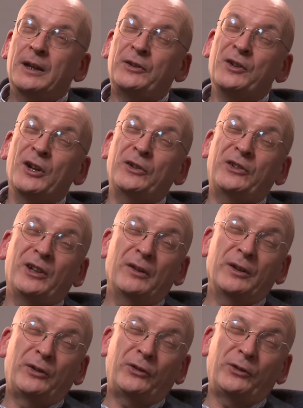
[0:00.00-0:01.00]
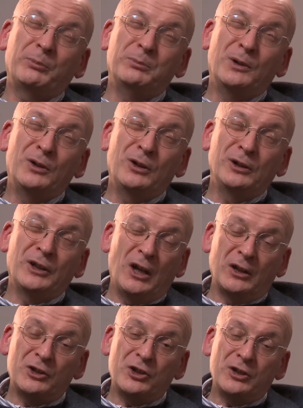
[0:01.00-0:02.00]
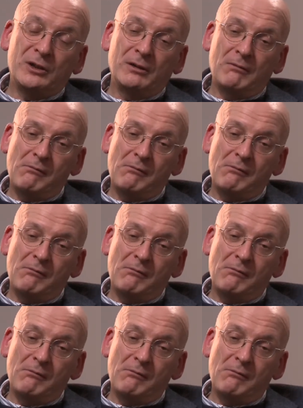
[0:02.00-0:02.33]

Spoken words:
It's nice to have a small knowledge,